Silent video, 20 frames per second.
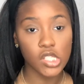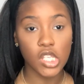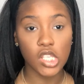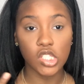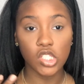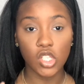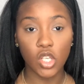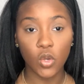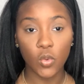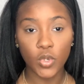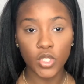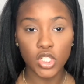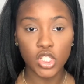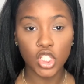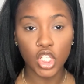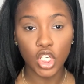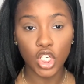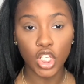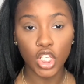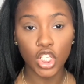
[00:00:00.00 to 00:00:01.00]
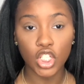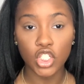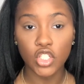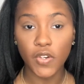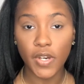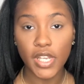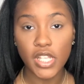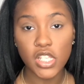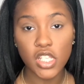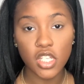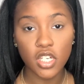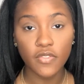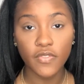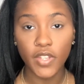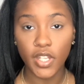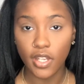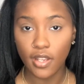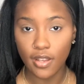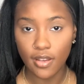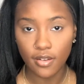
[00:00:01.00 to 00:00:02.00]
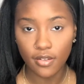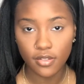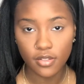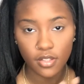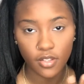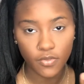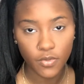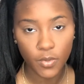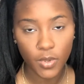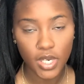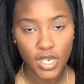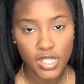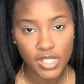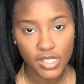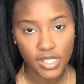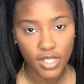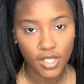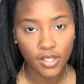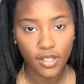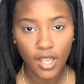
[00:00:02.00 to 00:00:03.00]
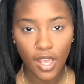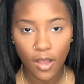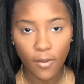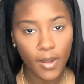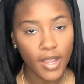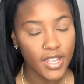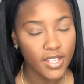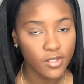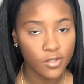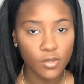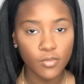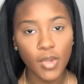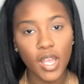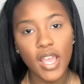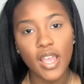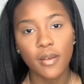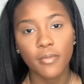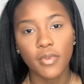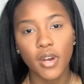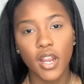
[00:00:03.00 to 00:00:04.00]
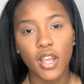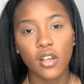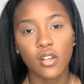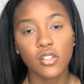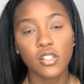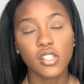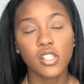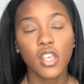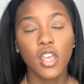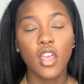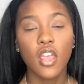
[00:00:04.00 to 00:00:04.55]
And so we're just gonna get straight into the video. So if you want to see how I do my eyebrows,